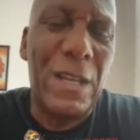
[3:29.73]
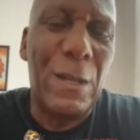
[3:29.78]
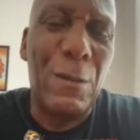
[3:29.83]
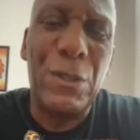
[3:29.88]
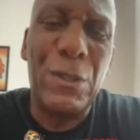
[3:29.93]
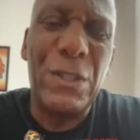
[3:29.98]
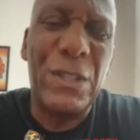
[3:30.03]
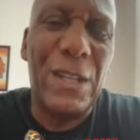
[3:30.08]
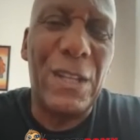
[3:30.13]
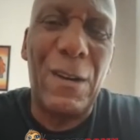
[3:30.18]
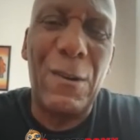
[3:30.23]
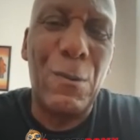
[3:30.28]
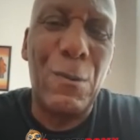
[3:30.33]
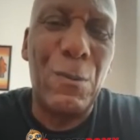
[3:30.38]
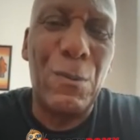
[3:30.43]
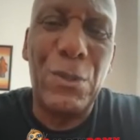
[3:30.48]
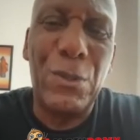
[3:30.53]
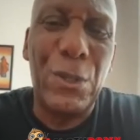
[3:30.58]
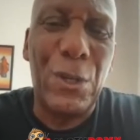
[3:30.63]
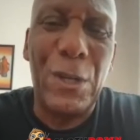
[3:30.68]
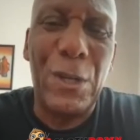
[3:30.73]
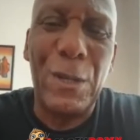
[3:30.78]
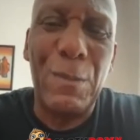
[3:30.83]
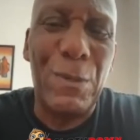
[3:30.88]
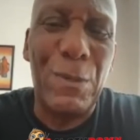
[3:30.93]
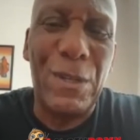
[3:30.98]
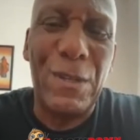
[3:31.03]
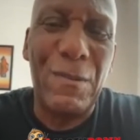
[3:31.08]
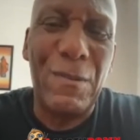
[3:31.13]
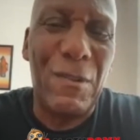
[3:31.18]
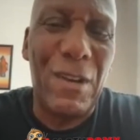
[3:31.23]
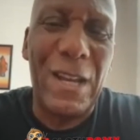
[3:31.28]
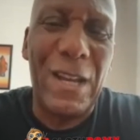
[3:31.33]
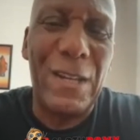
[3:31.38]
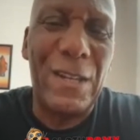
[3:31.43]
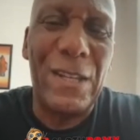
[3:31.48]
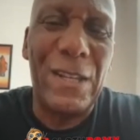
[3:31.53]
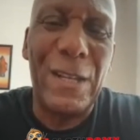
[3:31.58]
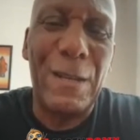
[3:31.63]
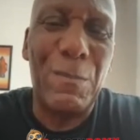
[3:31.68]
there was no journeyman
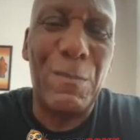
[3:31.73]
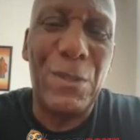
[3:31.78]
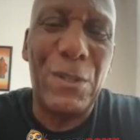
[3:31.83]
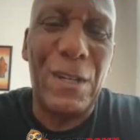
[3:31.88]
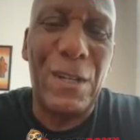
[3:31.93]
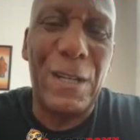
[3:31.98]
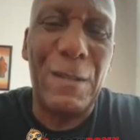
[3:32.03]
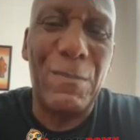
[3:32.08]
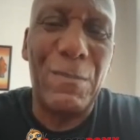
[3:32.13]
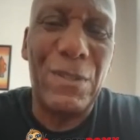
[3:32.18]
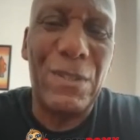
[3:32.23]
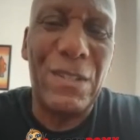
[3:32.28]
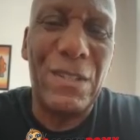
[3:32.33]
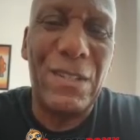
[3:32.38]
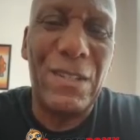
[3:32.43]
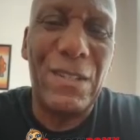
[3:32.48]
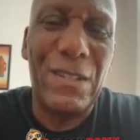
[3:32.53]
around at them times.